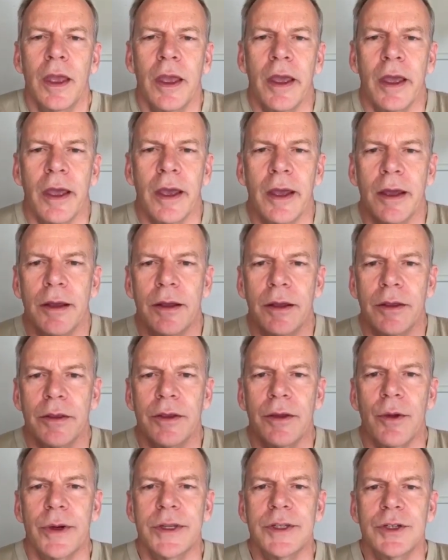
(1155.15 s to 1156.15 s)
The
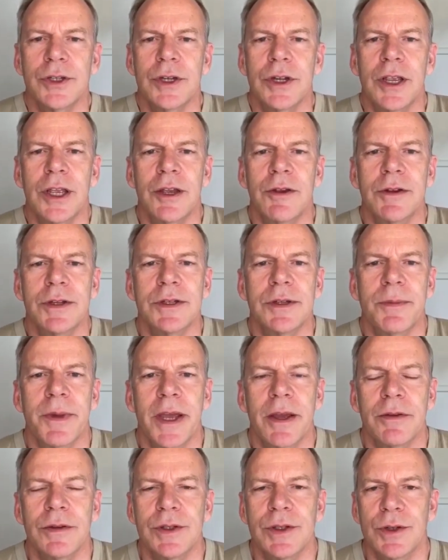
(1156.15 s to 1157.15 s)
question here is about
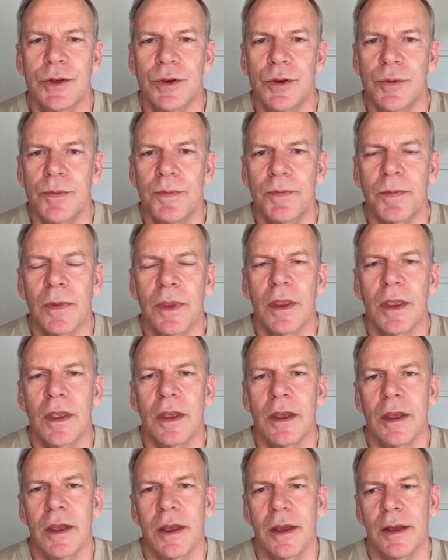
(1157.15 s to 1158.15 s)
Zoom.
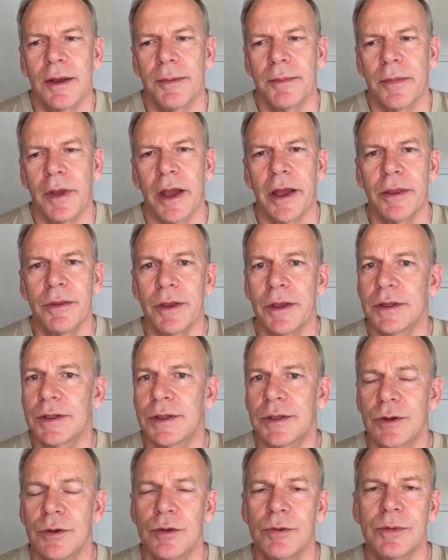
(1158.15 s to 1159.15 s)
I think
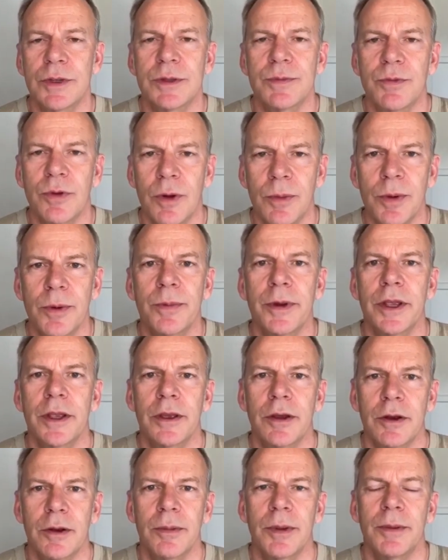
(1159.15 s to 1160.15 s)
Zoom is probably going to
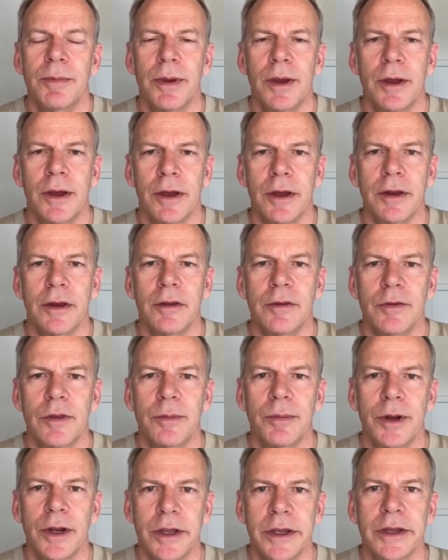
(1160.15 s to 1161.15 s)
be part of the
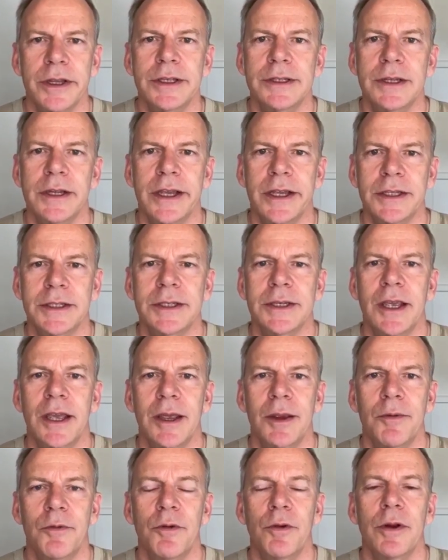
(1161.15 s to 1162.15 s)
Pilates landscape
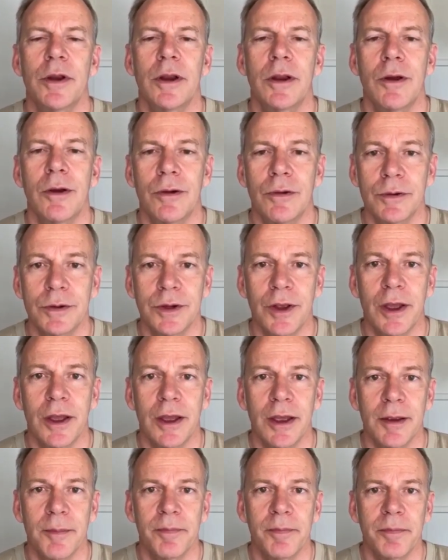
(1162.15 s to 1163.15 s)
for a long time,
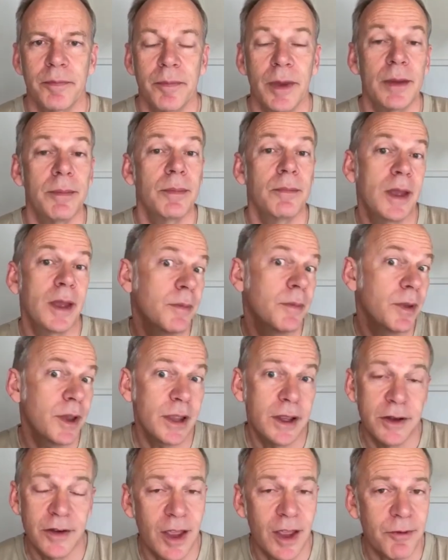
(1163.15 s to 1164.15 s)
maybe
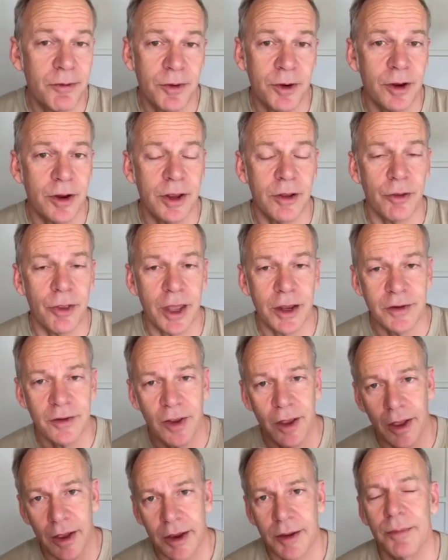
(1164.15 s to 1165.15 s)
indefinitely, that
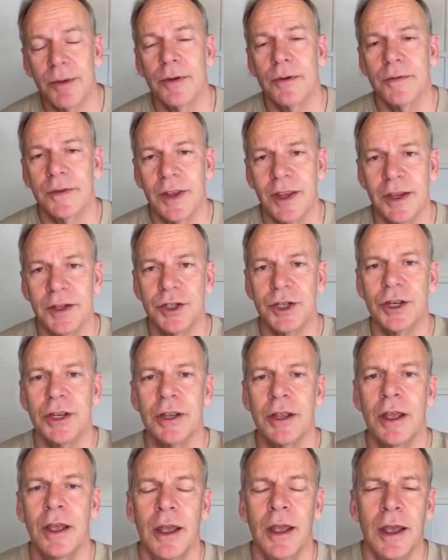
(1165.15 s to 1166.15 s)
type of teaching.
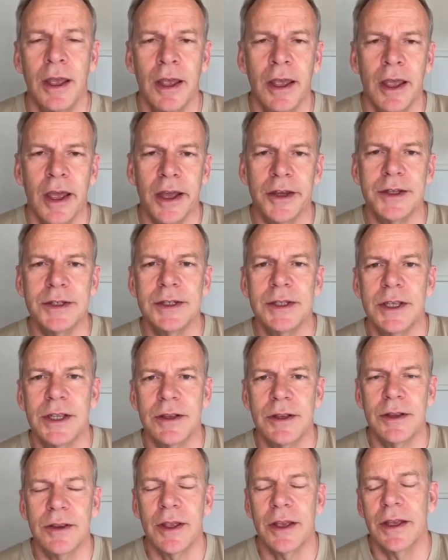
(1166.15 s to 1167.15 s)
I just think that
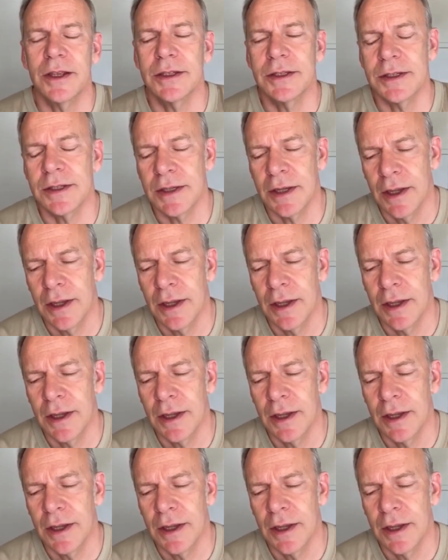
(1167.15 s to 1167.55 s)
there's,